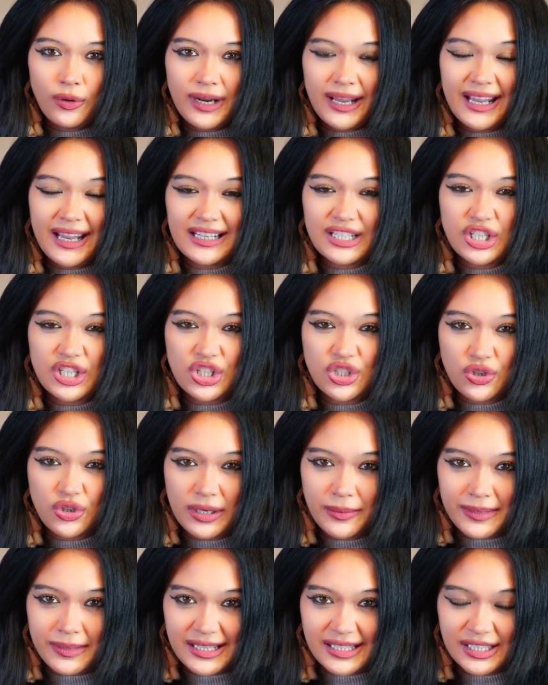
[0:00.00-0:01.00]

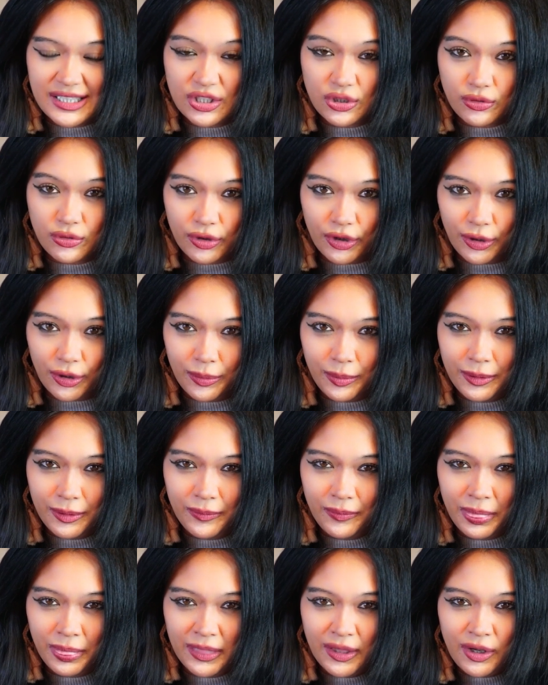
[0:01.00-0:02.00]
extremist group
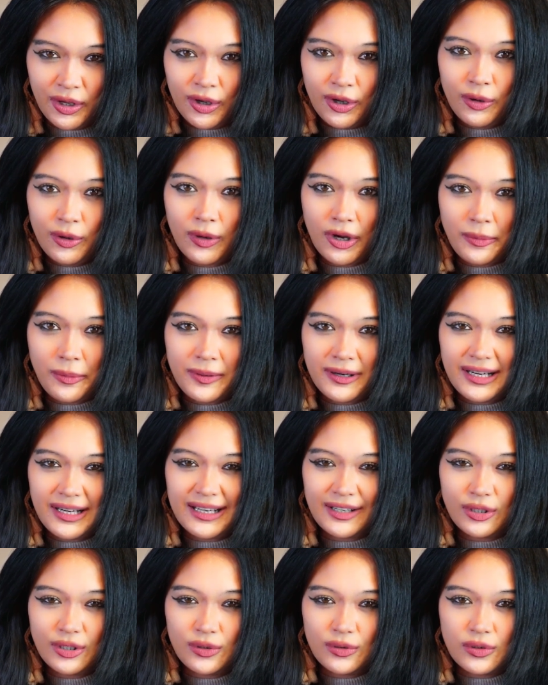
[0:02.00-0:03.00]
who openly
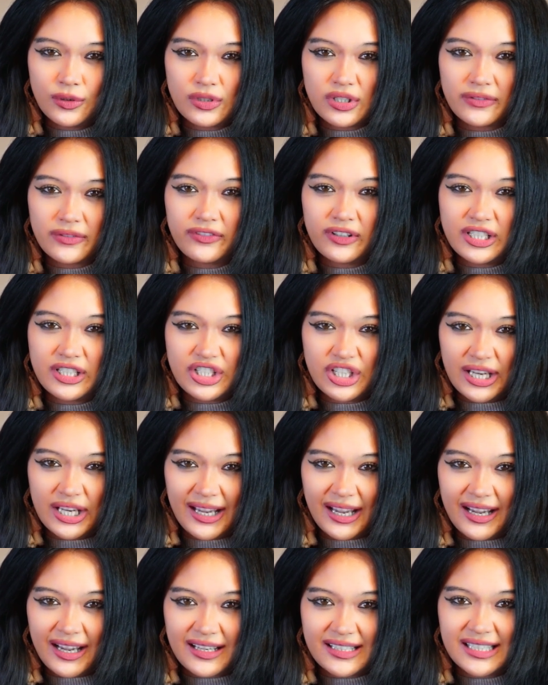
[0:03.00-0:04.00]
called for
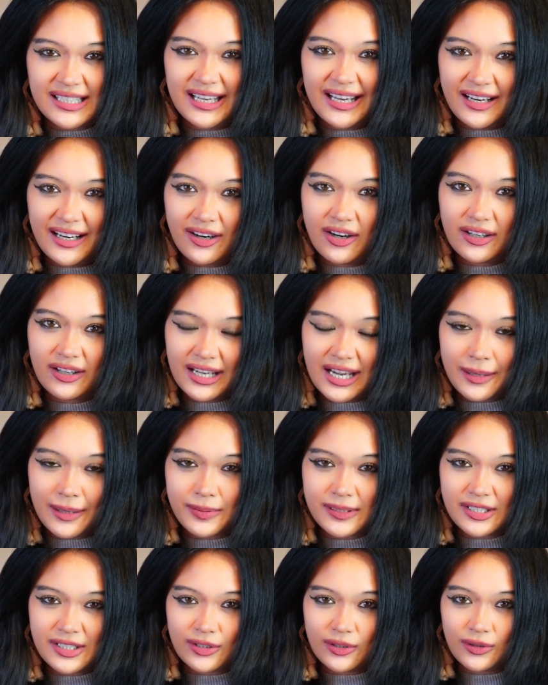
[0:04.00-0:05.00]
jihad in our
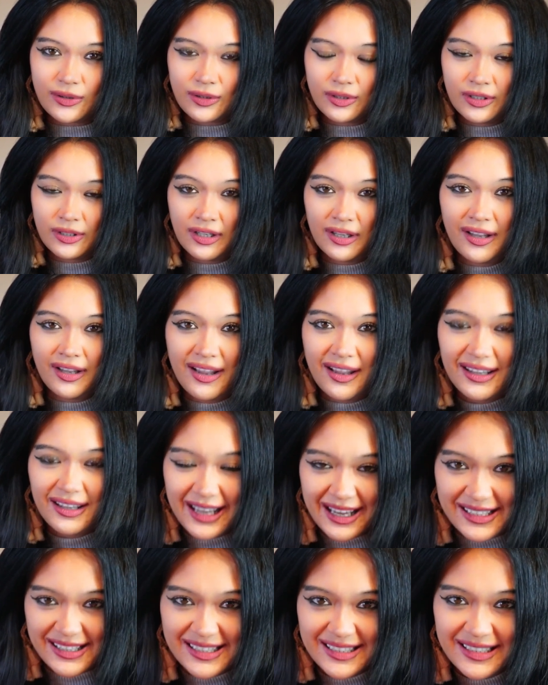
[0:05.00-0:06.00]
capital.
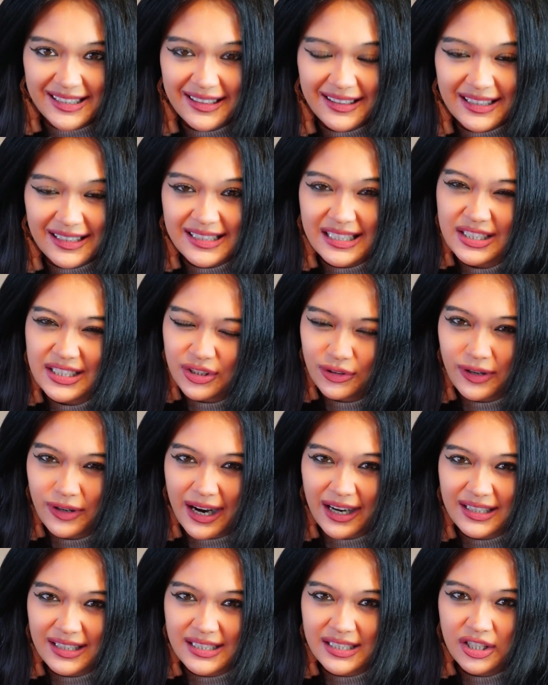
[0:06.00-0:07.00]
Yes, that is
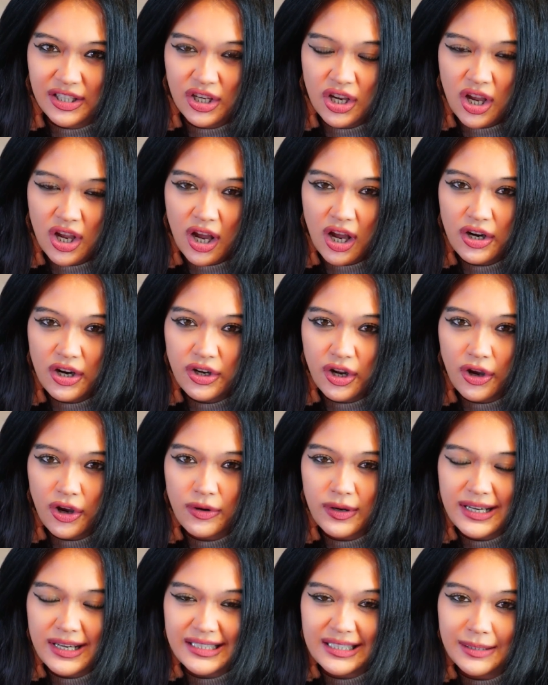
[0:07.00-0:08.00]
correct. A
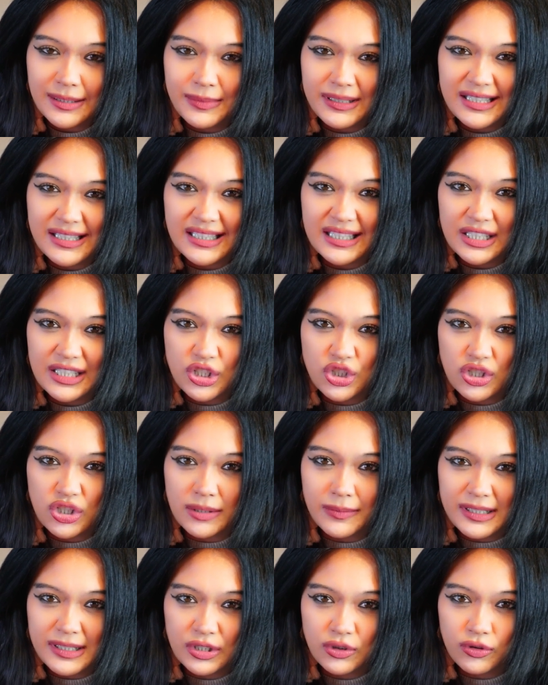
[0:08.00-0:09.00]
known Islamist
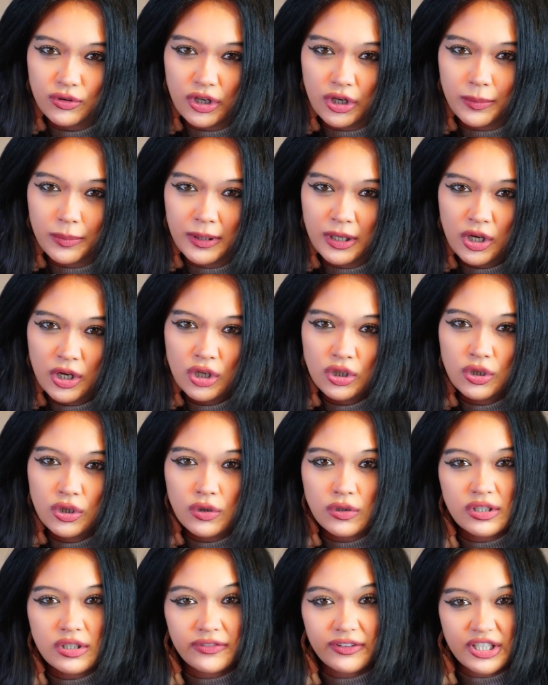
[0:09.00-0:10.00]
extremist group
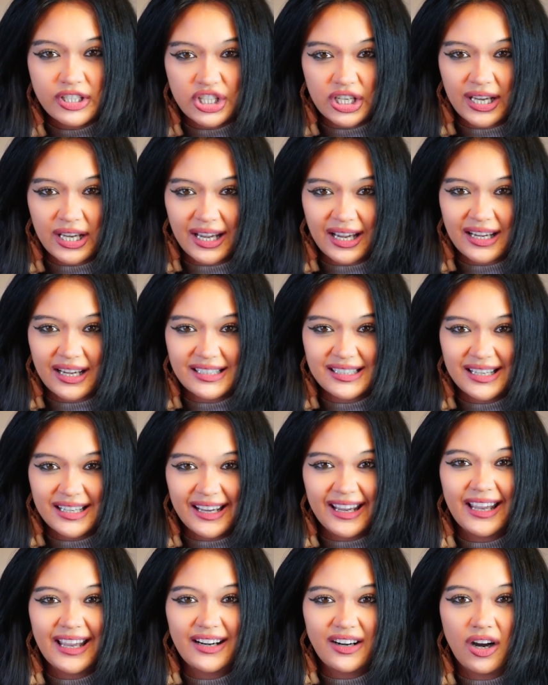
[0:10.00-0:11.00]
called for jihad
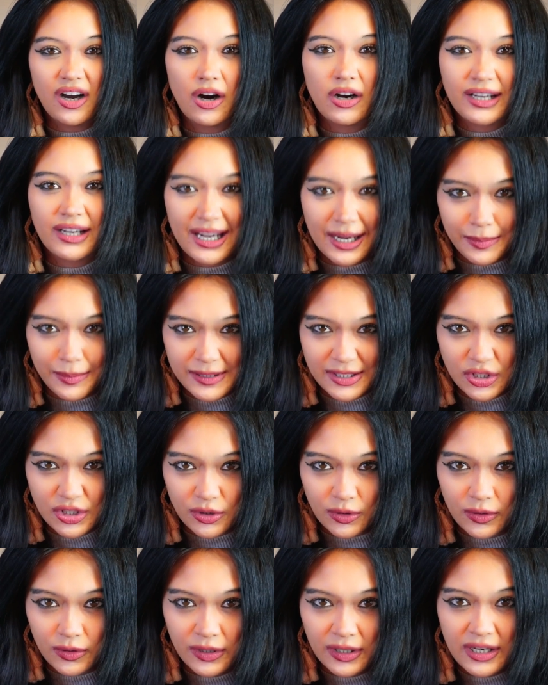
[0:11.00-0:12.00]
in our
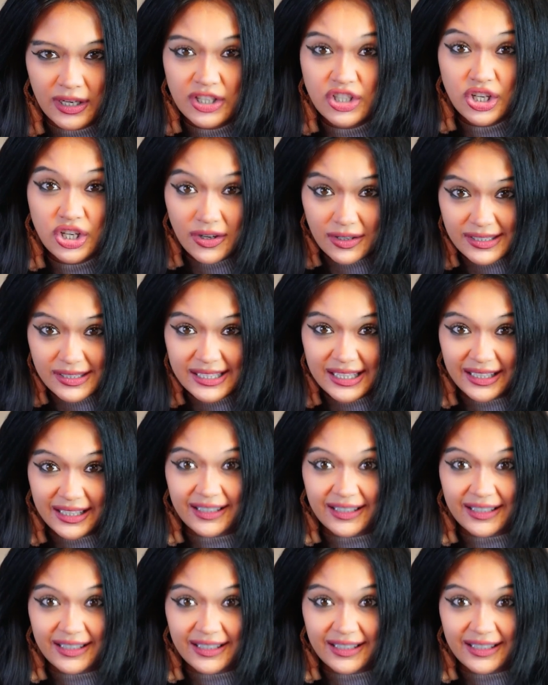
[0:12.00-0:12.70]
capital, chanting